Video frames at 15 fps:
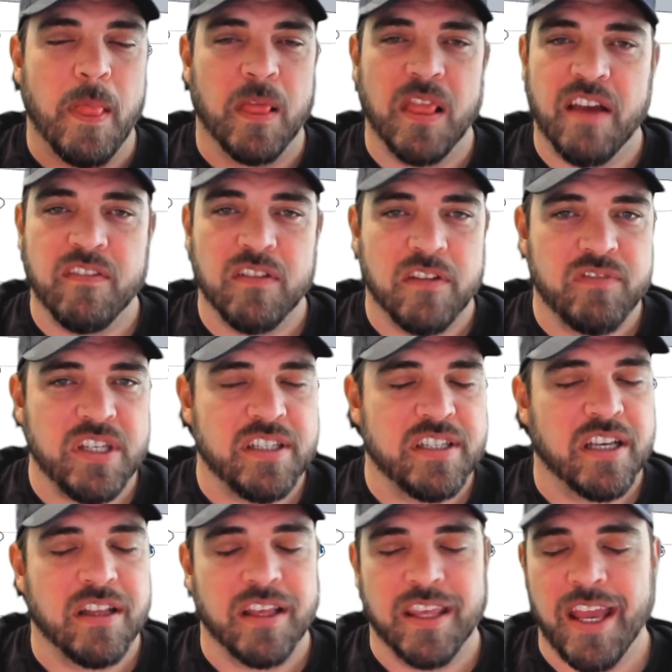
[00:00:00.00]
Level of
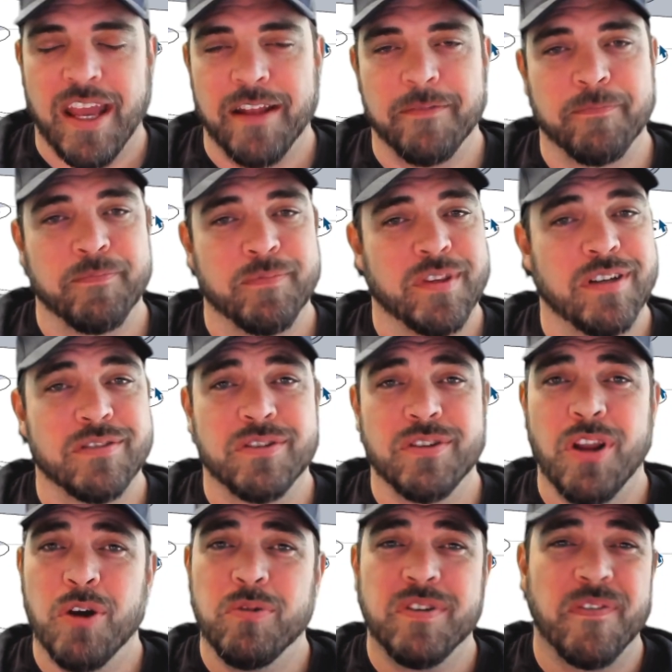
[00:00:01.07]
detail again, there's
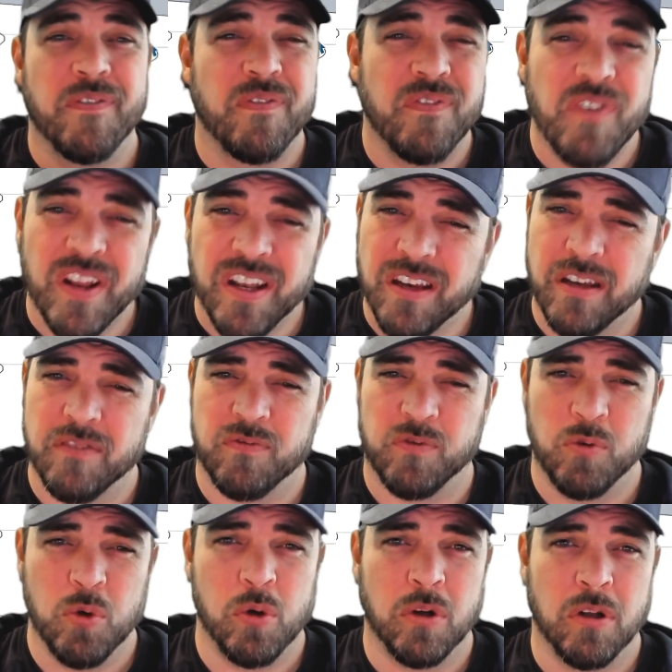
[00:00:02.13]
no definitive
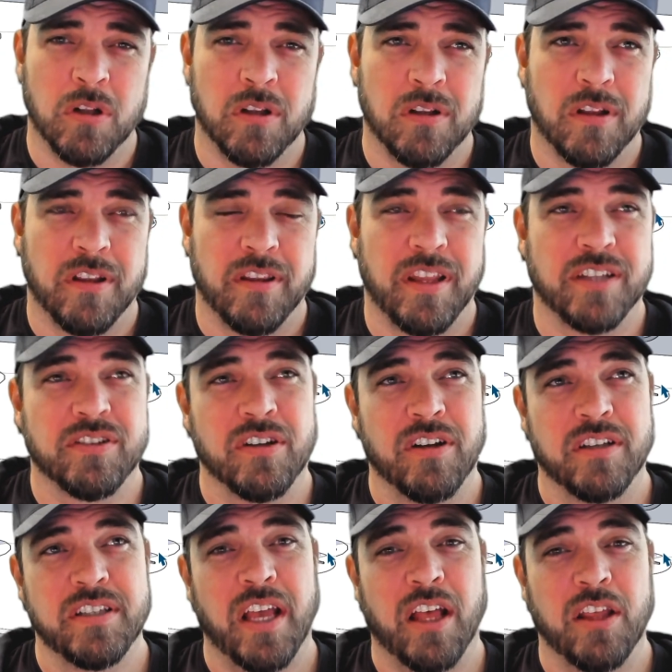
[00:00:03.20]
rule that's going
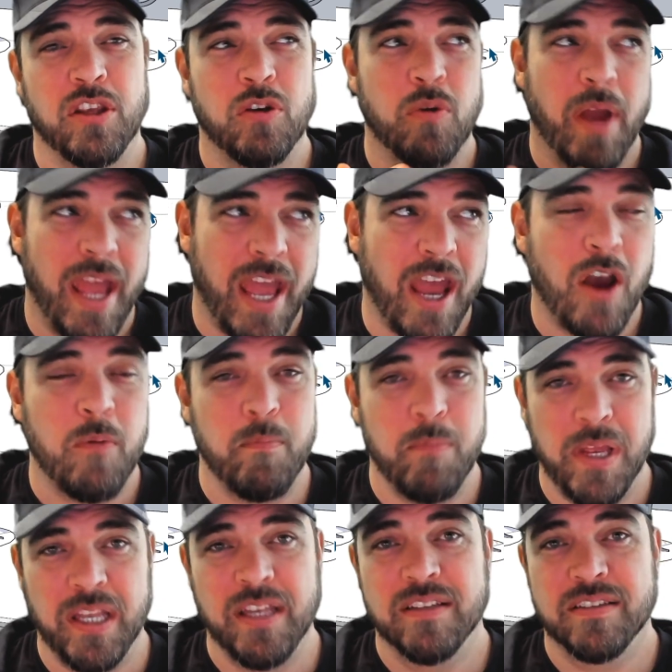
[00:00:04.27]
to tell you how
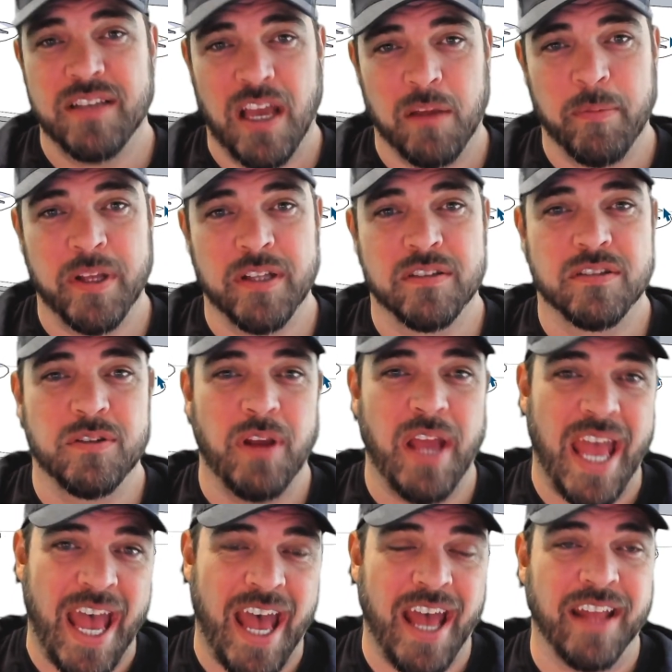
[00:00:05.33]
many segments to
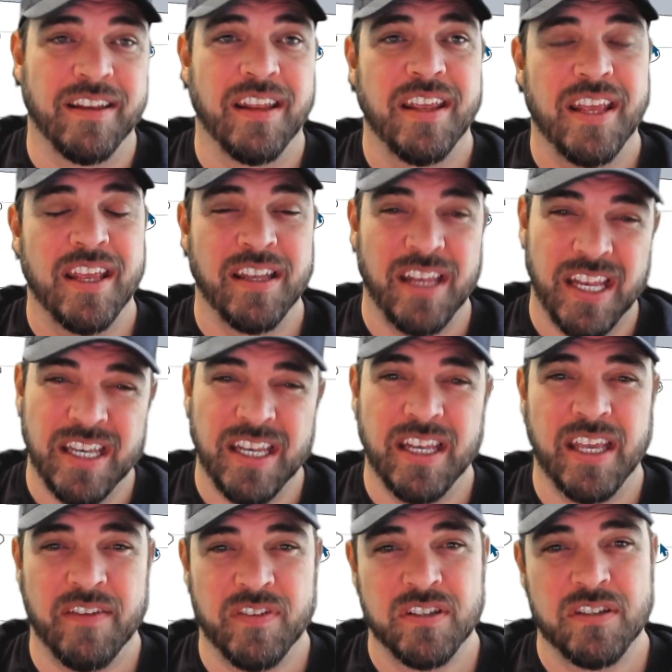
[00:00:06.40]
add in any
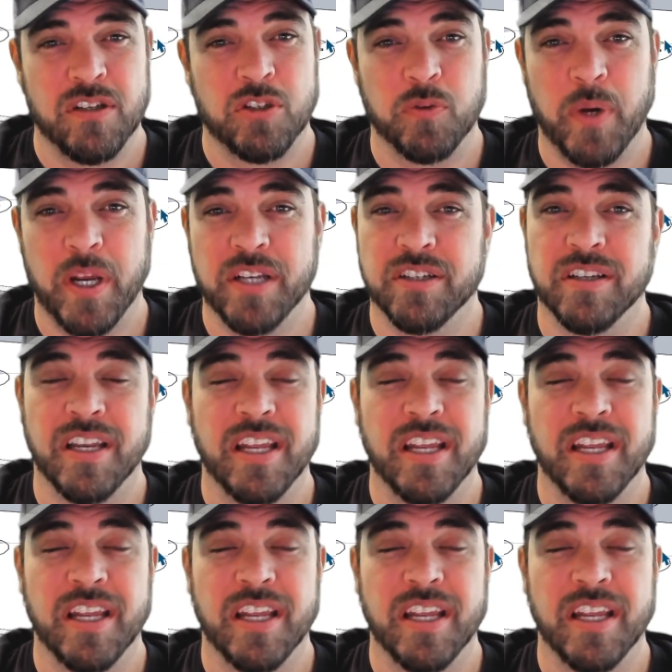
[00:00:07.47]
given situation.